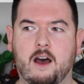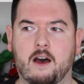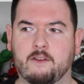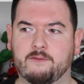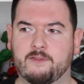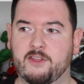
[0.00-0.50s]

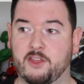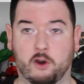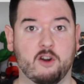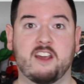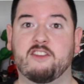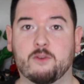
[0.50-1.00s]
of
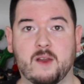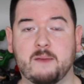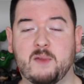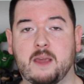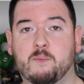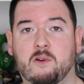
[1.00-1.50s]

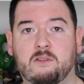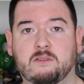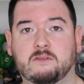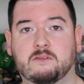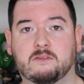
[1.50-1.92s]
33 people.